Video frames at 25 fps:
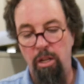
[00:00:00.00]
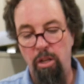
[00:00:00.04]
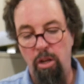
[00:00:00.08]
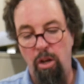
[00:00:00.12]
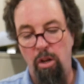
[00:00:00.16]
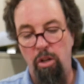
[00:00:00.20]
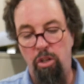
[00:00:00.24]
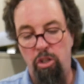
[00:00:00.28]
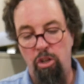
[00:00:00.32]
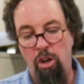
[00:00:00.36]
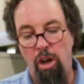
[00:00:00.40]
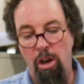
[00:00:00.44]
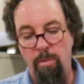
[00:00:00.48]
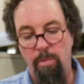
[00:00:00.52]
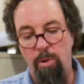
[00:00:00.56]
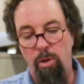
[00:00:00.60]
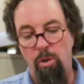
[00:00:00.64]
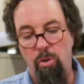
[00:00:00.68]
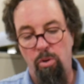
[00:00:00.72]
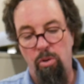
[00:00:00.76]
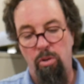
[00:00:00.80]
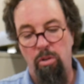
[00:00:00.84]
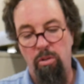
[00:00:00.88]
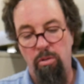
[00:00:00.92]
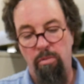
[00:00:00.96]
no time at
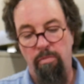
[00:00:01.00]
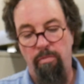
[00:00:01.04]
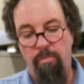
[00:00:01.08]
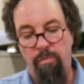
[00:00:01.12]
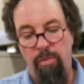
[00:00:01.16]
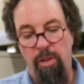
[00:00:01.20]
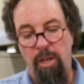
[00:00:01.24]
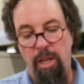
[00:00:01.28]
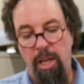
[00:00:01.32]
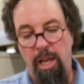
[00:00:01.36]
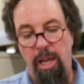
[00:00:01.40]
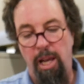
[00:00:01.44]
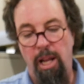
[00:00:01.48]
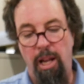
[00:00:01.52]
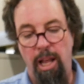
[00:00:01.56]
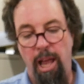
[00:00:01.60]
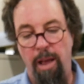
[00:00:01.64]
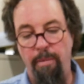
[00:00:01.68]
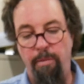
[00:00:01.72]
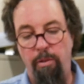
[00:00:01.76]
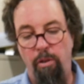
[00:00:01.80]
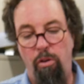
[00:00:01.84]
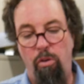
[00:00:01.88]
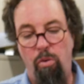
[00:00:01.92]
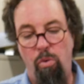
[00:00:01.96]
all. It'll
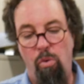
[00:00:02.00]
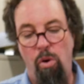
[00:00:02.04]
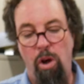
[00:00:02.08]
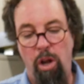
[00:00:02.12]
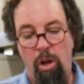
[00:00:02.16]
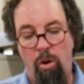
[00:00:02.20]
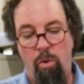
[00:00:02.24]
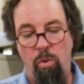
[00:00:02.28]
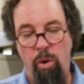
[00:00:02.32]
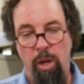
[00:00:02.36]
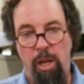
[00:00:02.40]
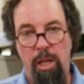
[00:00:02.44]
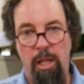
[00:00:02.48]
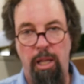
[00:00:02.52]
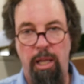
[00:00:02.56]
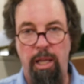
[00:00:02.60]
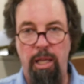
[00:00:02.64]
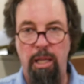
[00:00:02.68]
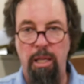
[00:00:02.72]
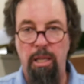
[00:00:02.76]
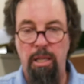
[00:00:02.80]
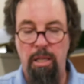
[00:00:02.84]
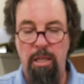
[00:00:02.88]
happen quite quickly,